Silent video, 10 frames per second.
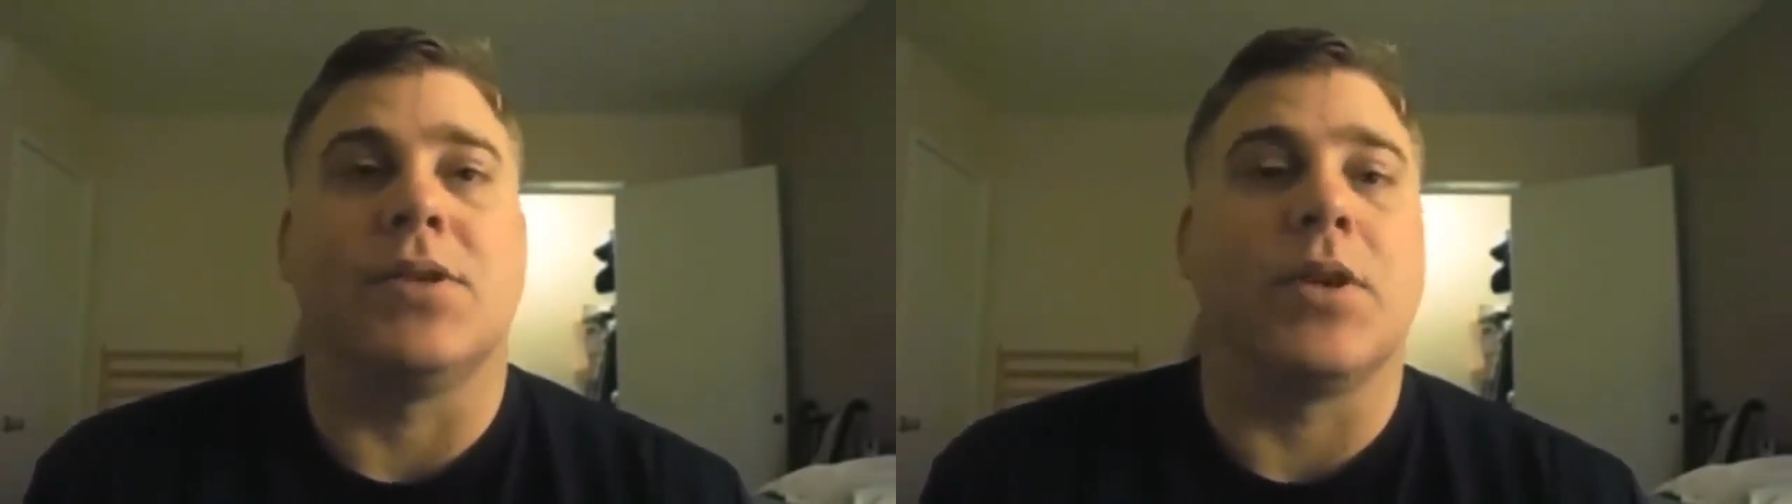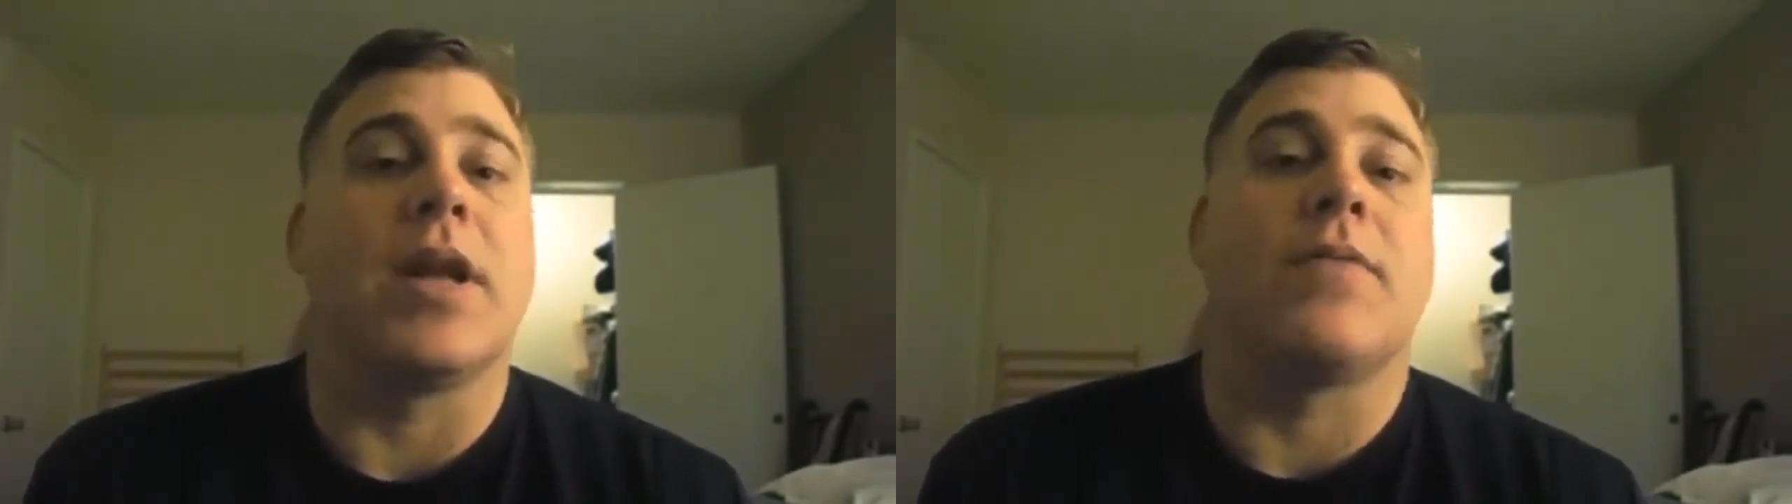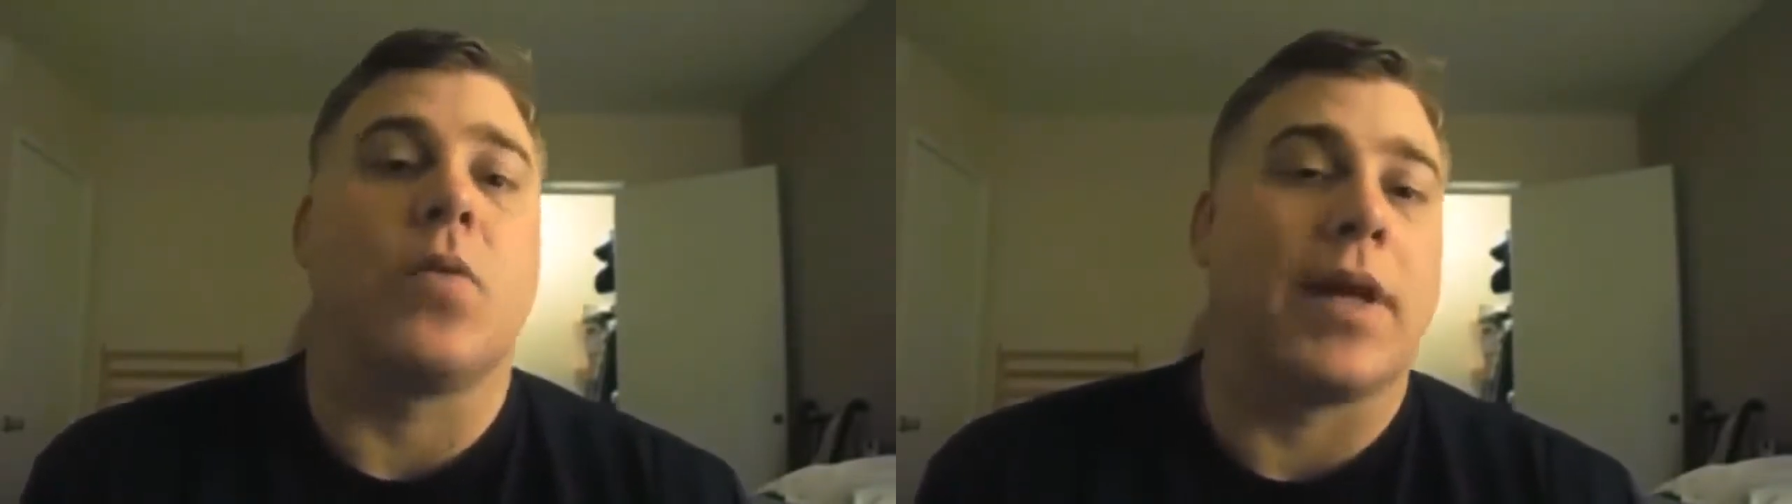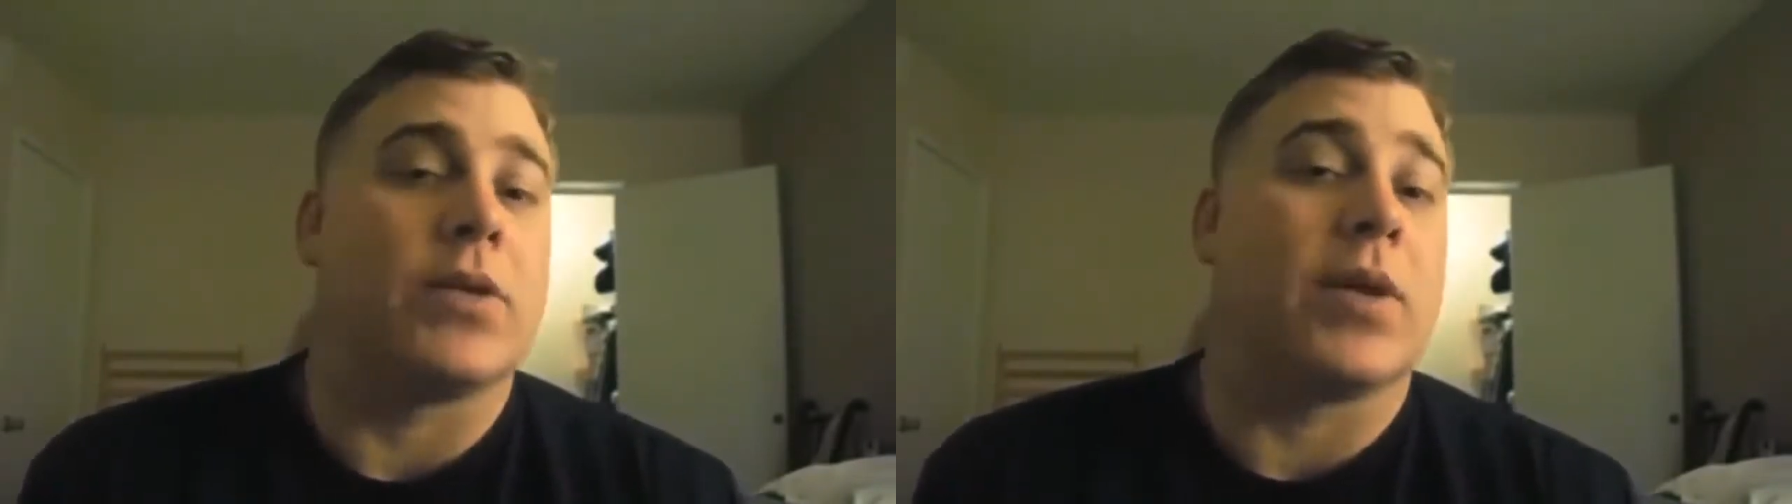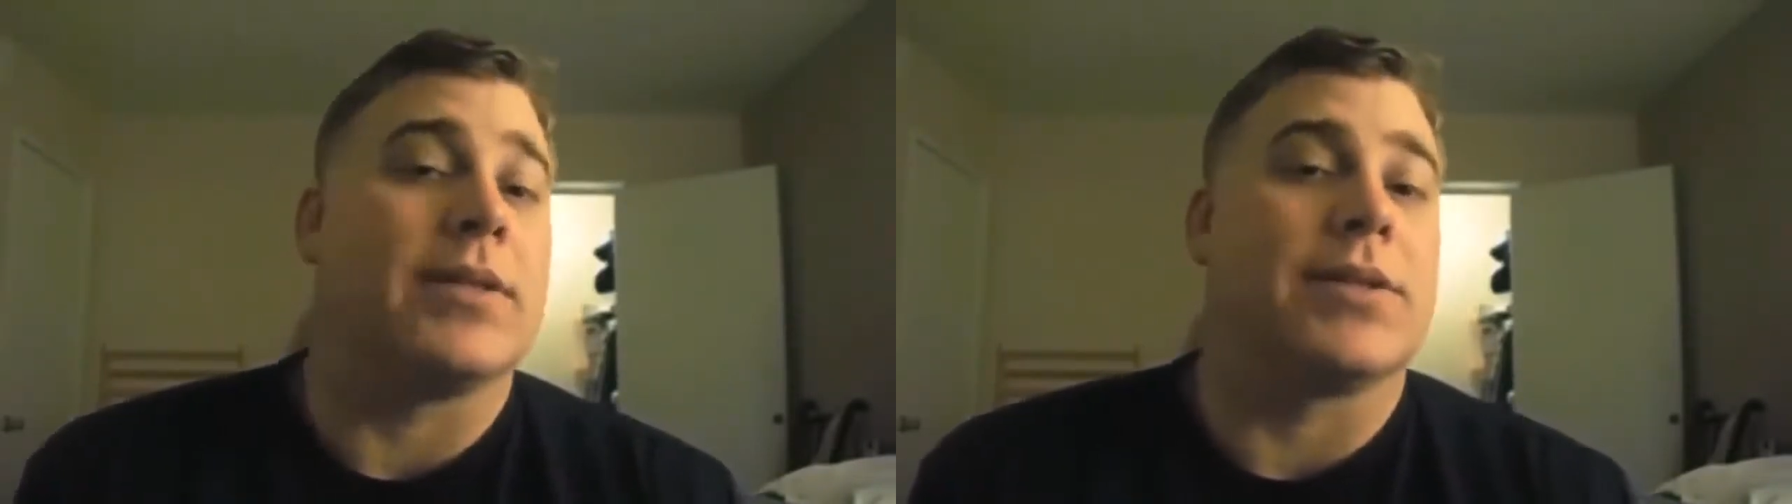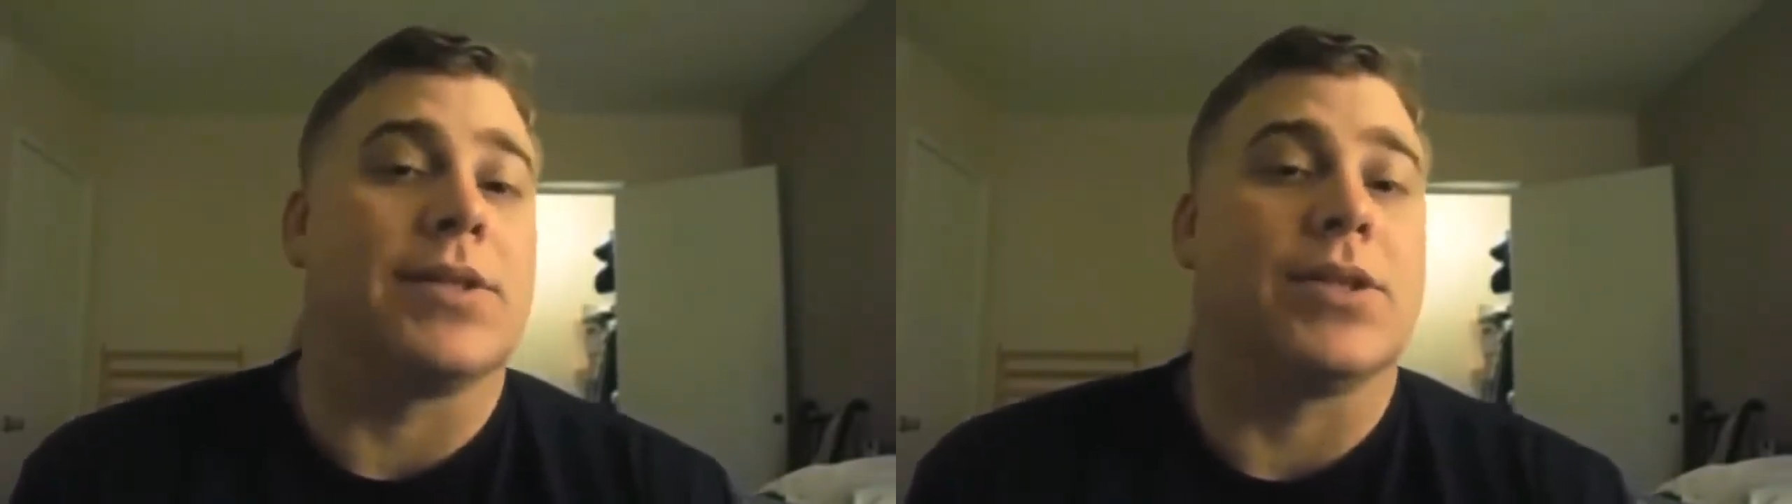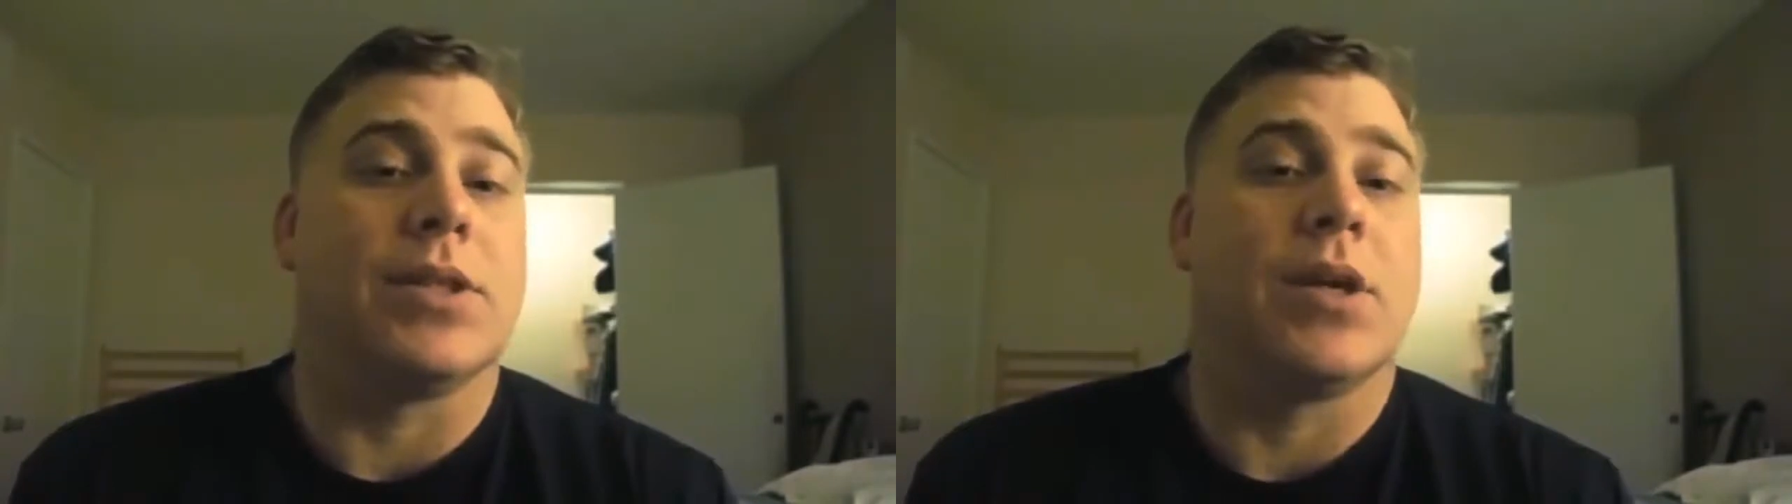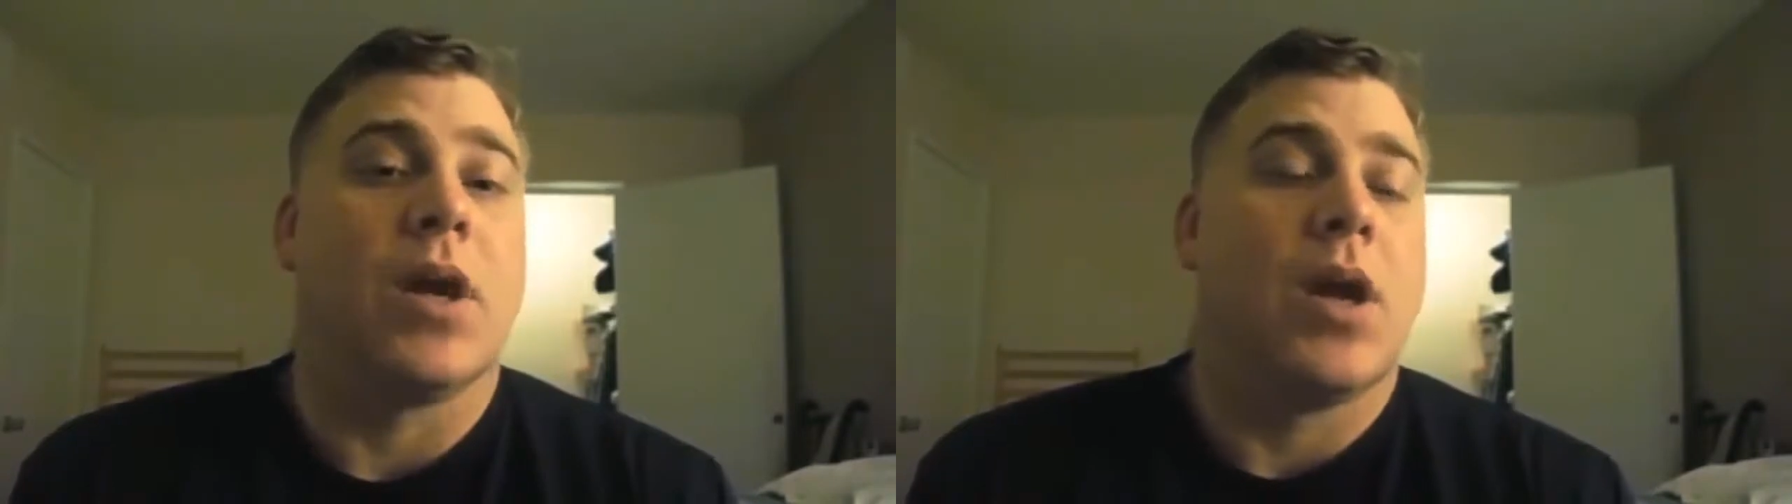During that 4-day transition,